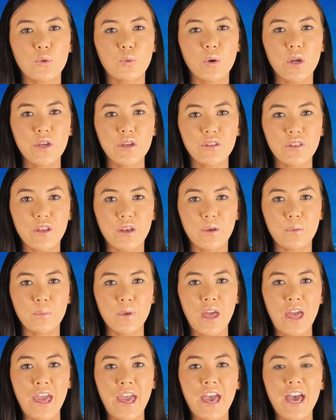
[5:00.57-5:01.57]
curriculum,
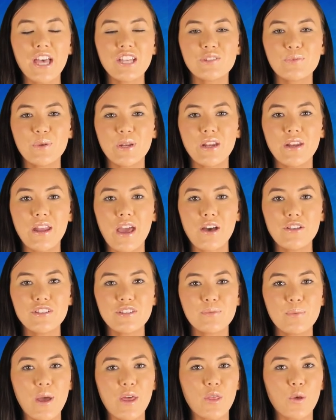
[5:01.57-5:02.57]
has been
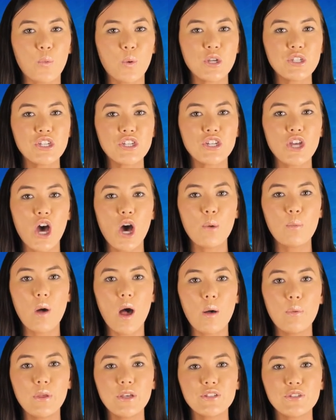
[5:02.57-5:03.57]
announced by the Wichita
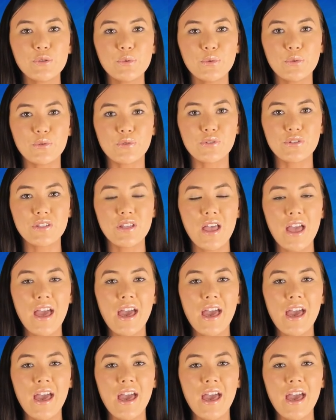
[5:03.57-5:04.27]
Public Schools